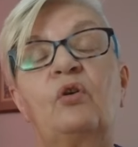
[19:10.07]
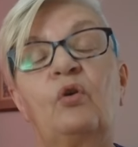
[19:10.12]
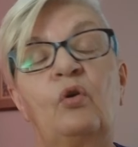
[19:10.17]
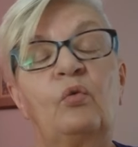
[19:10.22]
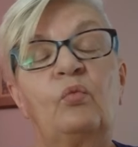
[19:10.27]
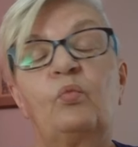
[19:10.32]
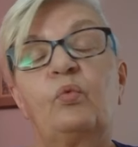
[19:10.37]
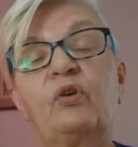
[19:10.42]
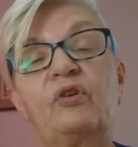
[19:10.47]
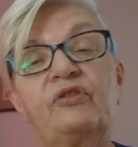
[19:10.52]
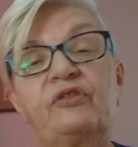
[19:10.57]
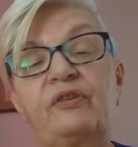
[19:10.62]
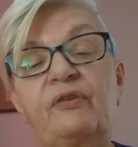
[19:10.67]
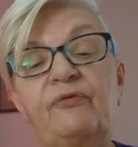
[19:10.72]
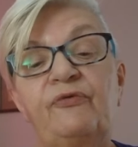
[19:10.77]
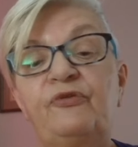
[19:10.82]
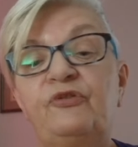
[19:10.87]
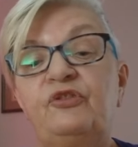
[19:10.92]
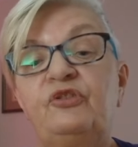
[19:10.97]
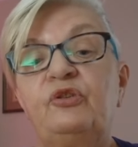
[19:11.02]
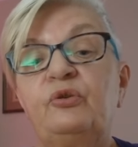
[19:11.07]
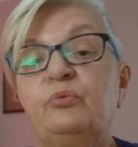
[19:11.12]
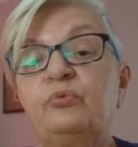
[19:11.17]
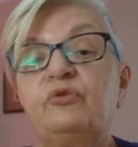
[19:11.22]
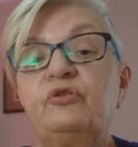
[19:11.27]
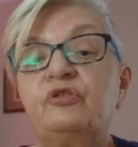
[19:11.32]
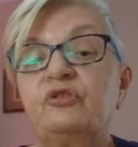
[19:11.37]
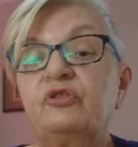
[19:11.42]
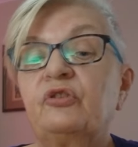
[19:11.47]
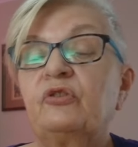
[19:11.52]
on what the
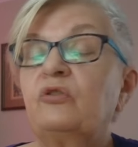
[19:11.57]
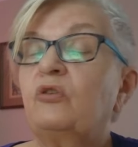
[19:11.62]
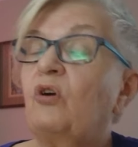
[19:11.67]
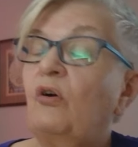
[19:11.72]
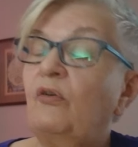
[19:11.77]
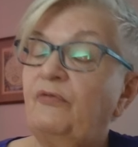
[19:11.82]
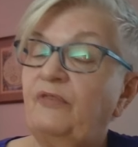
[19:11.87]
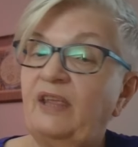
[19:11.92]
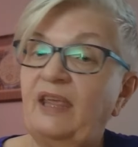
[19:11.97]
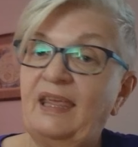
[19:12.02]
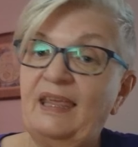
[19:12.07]
future of